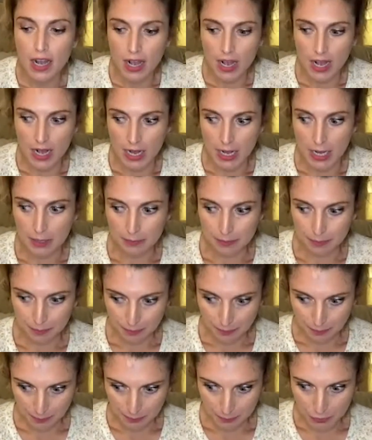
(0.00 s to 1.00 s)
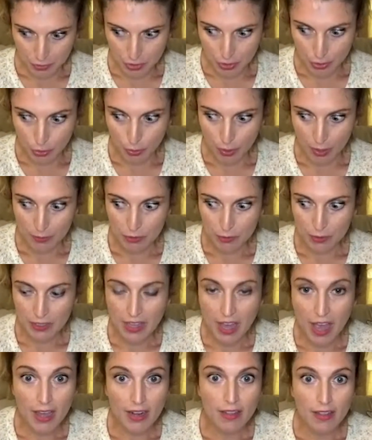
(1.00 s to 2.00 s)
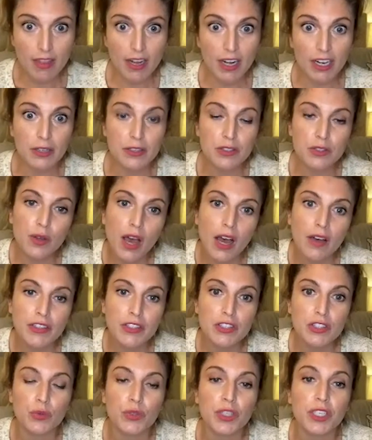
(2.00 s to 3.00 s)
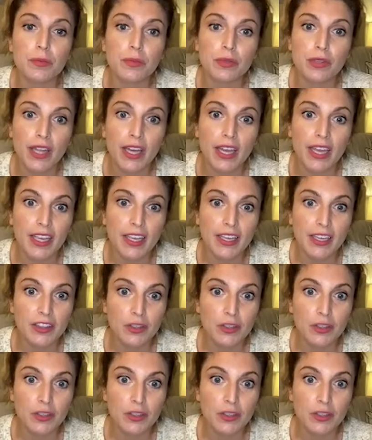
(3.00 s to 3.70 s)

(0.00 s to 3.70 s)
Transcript: Um, so I'm doing that. And then I also have a screenplay in